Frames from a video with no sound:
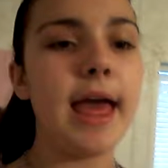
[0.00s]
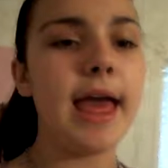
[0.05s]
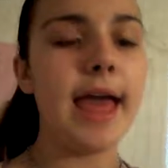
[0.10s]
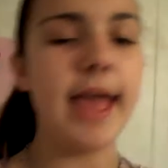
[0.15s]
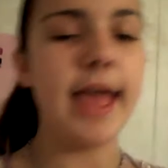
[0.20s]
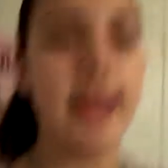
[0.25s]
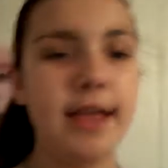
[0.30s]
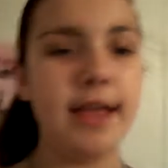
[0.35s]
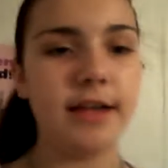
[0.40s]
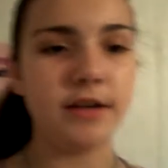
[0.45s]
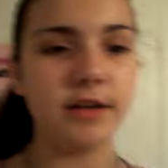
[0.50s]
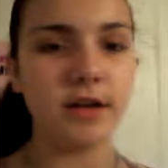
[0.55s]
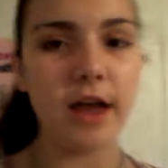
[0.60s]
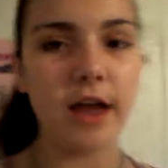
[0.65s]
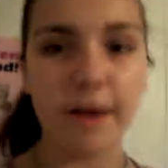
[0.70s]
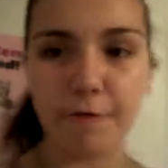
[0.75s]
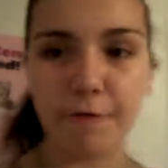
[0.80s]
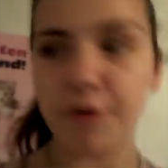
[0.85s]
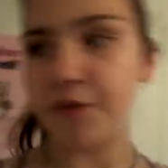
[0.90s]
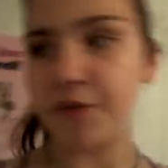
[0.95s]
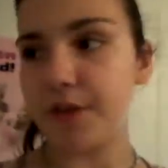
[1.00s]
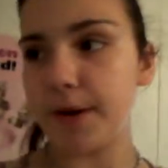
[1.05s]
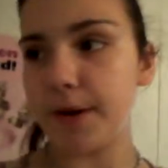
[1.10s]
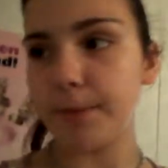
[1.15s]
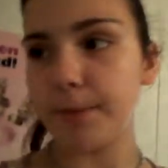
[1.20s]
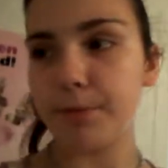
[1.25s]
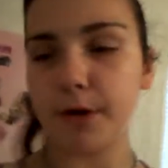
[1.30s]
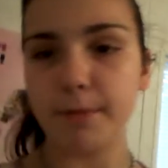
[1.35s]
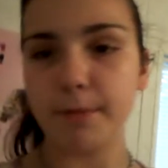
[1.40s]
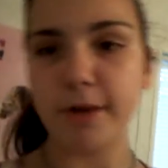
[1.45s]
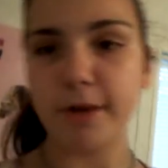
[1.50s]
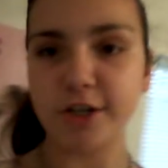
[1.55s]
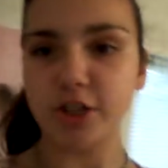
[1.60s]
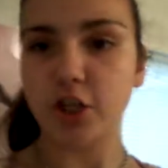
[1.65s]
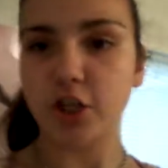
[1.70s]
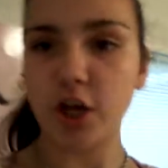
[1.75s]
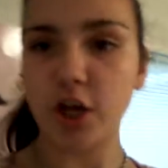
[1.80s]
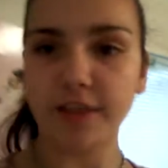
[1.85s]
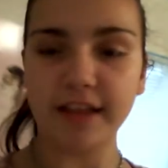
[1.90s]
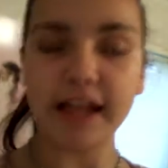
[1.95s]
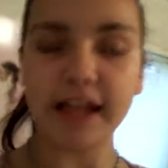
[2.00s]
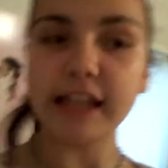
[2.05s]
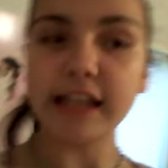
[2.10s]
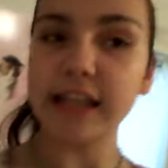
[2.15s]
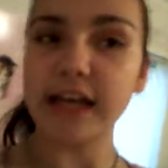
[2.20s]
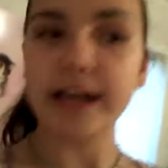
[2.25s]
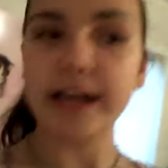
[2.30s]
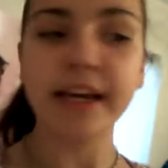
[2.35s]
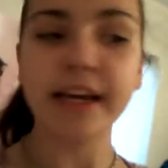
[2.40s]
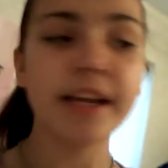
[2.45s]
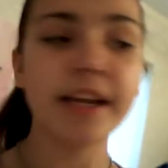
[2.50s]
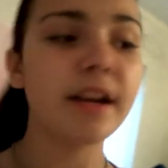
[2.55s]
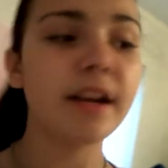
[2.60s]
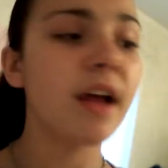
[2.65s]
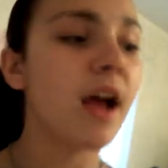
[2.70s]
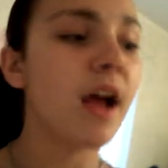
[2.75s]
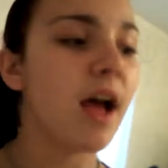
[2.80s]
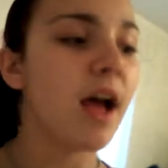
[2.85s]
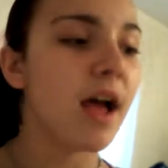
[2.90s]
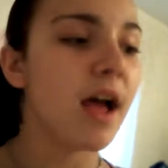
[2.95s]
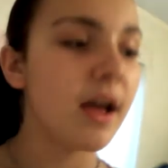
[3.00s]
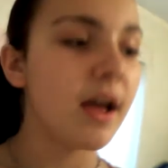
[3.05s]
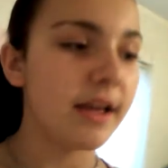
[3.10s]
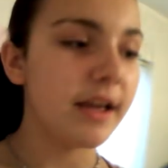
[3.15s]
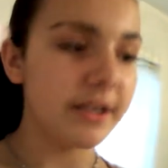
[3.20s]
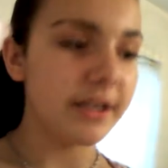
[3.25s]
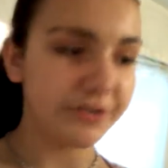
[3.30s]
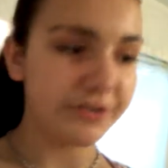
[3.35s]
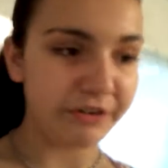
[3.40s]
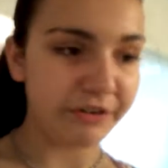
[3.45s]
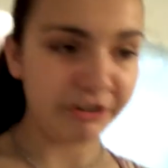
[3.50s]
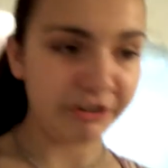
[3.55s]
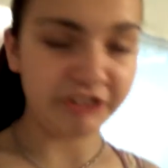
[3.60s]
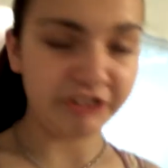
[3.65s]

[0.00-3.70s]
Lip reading: and everything pretty much along that line. It's very